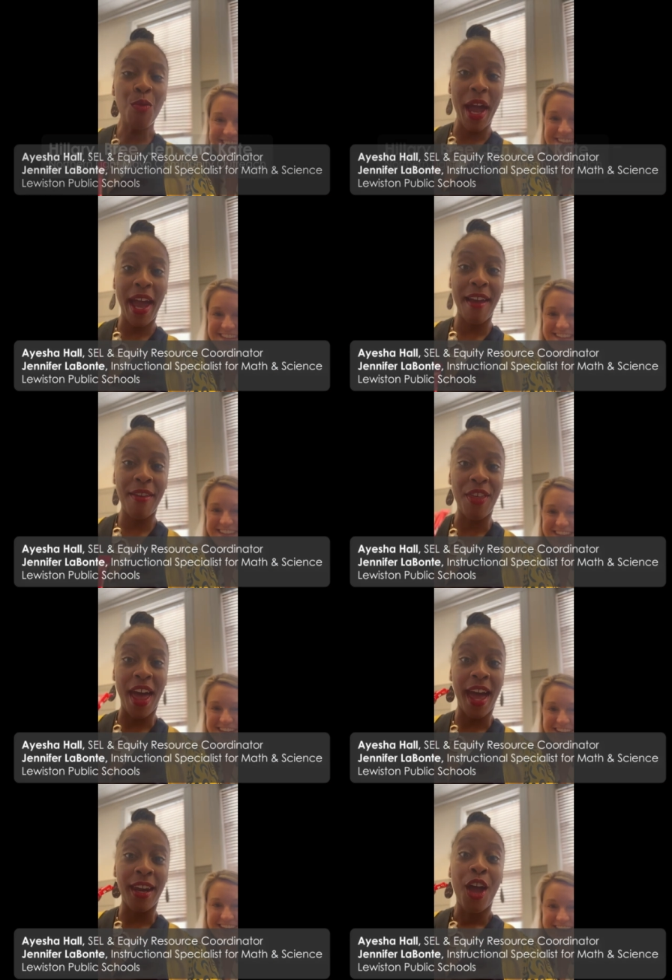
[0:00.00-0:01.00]
way
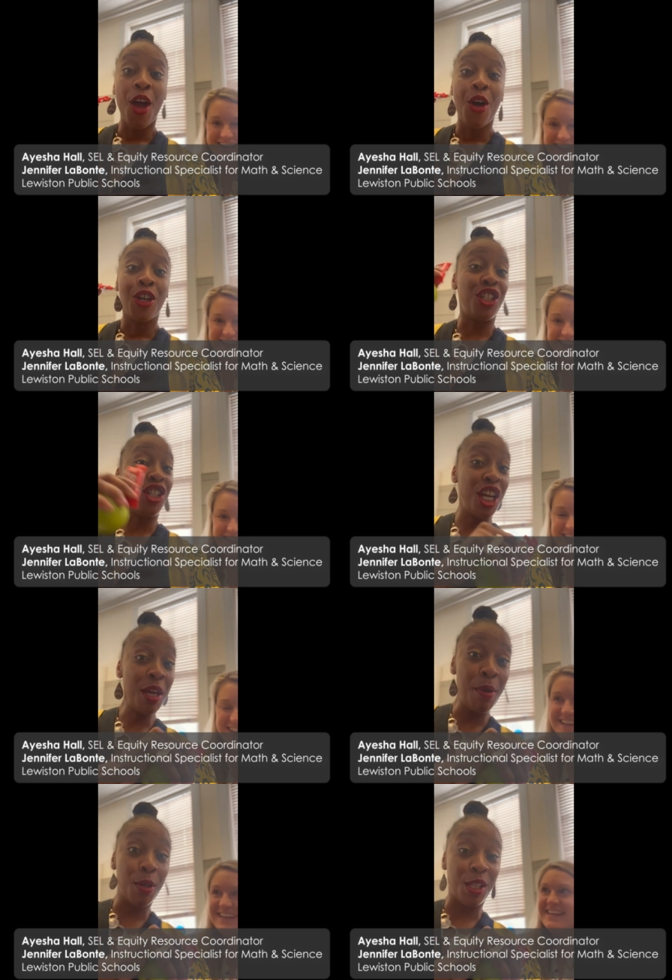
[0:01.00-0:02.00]
that she builds